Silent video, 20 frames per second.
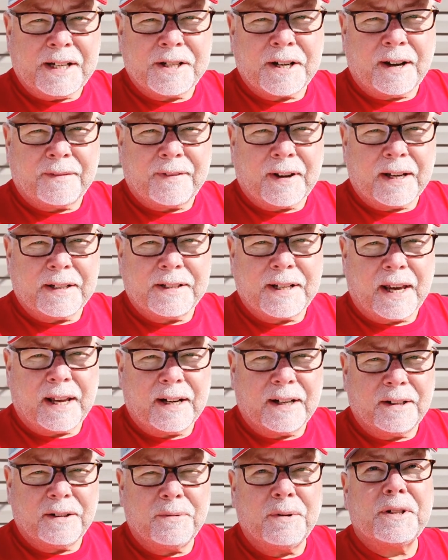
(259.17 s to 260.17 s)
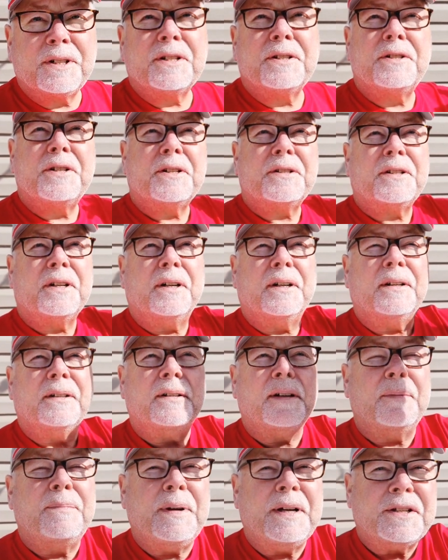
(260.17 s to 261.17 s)
HF antenna, which is just a
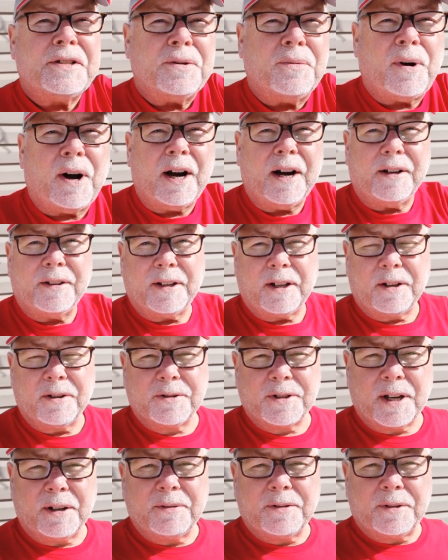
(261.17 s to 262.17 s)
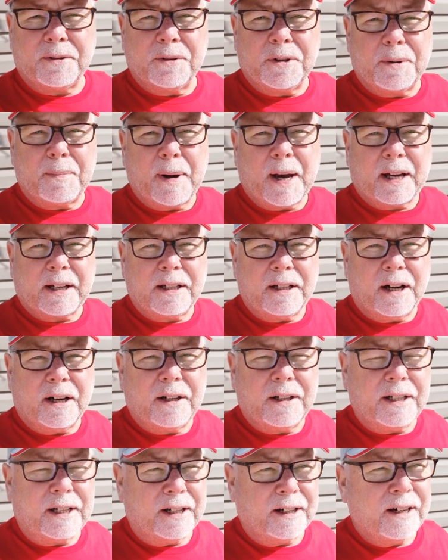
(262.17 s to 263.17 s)
piece of wire that goes out through the
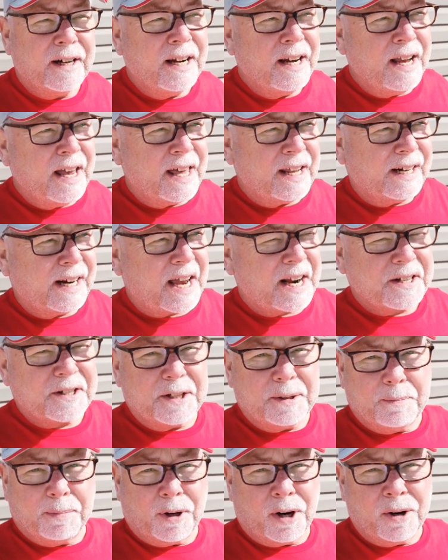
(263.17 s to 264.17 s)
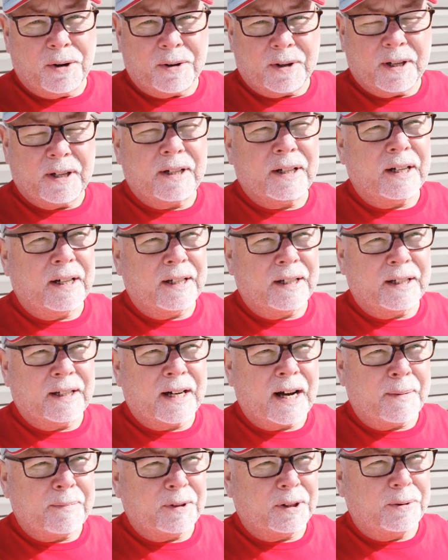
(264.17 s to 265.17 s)
backyard here. And it actually broke a
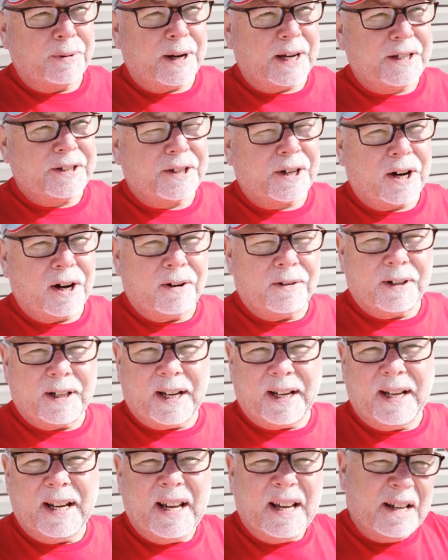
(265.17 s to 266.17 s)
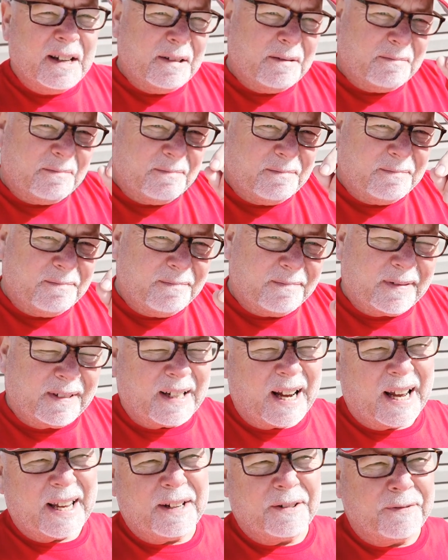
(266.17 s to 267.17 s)
couple of weeks ago, and I
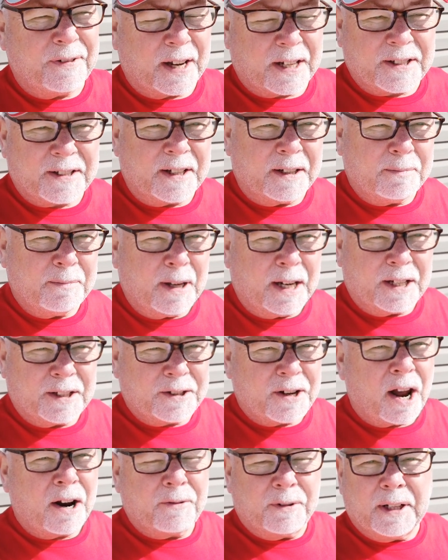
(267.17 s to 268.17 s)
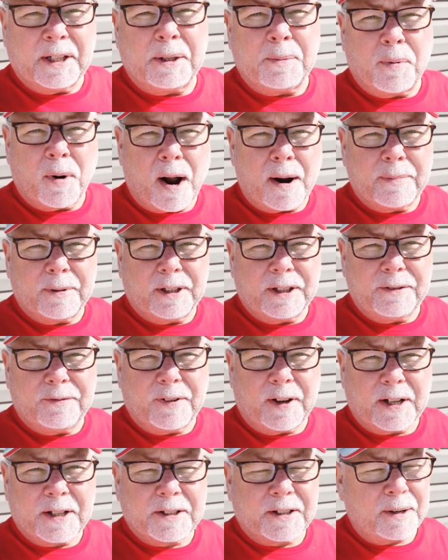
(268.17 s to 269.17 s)
kind of fixed it, but it's not really properly
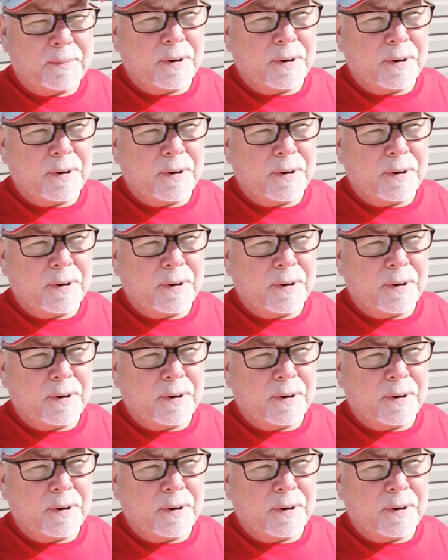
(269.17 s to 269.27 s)
fixed.